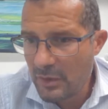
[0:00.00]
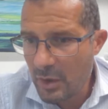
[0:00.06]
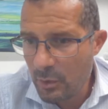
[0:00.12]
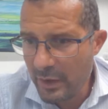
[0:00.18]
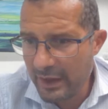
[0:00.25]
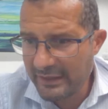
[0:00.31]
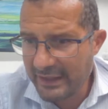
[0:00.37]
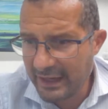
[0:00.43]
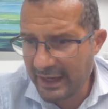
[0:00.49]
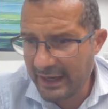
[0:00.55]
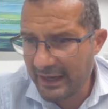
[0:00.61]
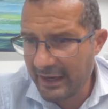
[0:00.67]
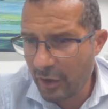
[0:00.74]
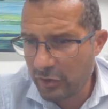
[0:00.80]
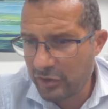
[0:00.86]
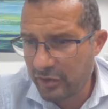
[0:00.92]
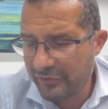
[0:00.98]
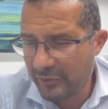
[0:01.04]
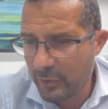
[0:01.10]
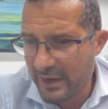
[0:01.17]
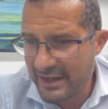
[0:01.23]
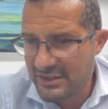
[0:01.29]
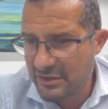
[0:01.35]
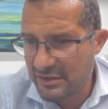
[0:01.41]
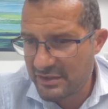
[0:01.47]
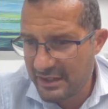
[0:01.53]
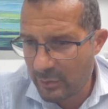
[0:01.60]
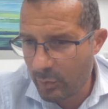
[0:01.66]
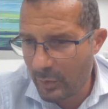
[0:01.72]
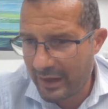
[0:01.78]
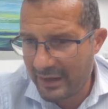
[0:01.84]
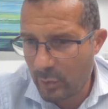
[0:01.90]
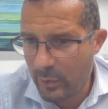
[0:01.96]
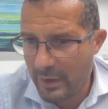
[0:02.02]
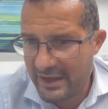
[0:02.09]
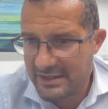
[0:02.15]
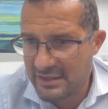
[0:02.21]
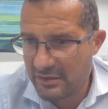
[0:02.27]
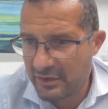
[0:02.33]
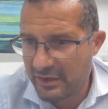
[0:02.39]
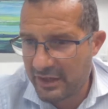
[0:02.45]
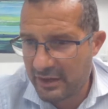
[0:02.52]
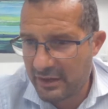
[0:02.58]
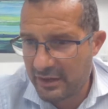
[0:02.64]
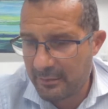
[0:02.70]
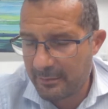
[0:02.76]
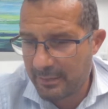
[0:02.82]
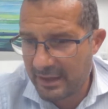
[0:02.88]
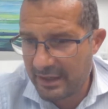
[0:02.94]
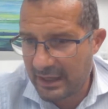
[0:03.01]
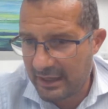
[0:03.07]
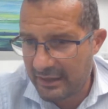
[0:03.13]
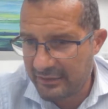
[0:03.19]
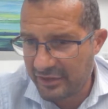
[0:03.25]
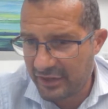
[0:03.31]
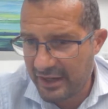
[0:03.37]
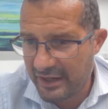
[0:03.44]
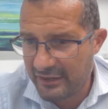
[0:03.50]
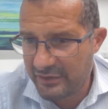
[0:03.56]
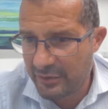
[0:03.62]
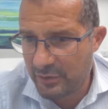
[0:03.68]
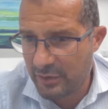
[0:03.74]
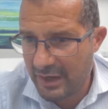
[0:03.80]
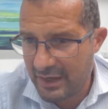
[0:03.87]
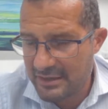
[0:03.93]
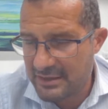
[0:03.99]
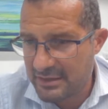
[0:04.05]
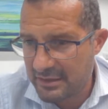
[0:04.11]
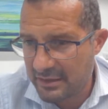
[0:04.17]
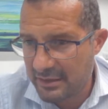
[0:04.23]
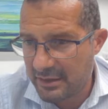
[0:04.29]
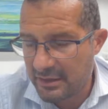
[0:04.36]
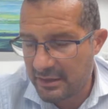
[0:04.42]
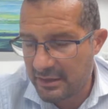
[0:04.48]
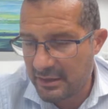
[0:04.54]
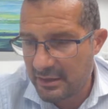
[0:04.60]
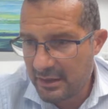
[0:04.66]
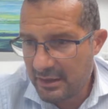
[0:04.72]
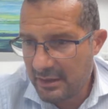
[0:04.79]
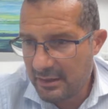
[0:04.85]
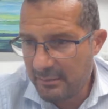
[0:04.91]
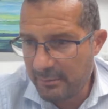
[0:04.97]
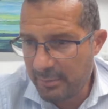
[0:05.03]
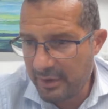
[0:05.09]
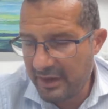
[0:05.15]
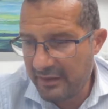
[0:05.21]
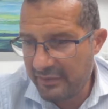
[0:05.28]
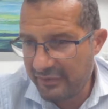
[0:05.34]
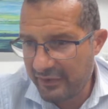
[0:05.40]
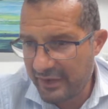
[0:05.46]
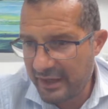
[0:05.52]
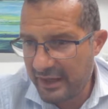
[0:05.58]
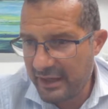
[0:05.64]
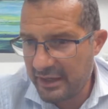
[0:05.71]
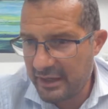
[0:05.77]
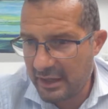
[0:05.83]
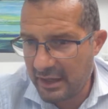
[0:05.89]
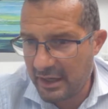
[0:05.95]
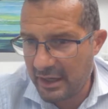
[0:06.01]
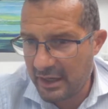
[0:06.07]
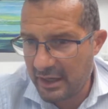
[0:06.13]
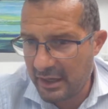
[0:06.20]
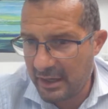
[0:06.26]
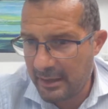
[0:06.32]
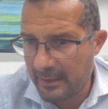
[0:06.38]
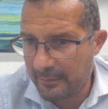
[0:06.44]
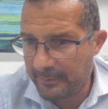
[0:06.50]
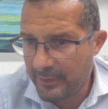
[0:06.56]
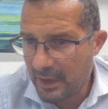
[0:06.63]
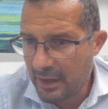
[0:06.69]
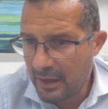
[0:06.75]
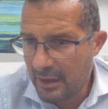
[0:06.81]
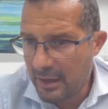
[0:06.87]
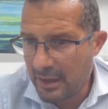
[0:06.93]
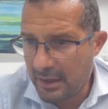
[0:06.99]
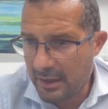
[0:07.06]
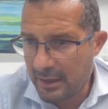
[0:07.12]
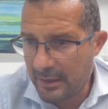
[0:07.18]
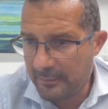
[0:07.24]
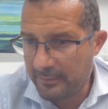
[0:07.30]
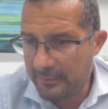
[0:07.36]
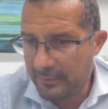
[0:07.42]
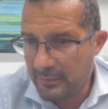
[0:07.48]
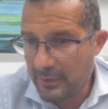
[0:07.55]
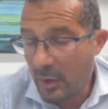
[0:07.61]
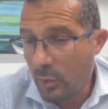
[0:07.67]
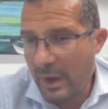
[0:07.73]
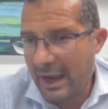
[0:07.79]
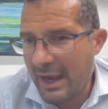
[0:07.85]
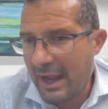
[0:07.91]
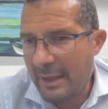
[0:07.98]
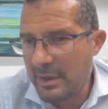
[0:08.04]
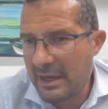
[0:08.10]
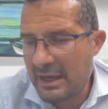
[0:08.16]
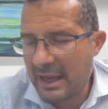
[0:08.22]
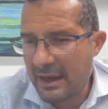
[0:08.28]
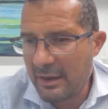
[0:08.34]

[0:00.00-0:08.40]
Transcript: Well, there are a lot of questions in one question here, but I'll try to answer briefly. Well, I mean,